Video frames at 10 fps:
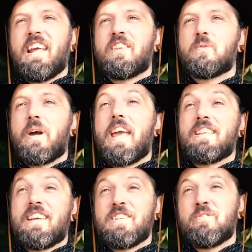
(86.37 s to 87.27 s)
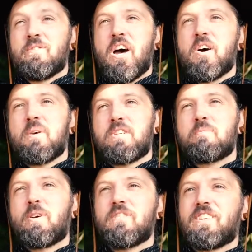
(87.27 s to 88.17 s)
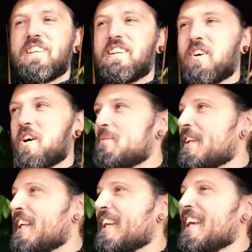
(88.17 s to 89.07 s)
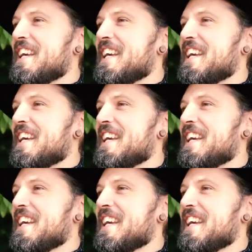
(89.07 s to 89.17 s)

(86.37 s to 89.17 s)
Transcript: and the way that it's perfectly in harmony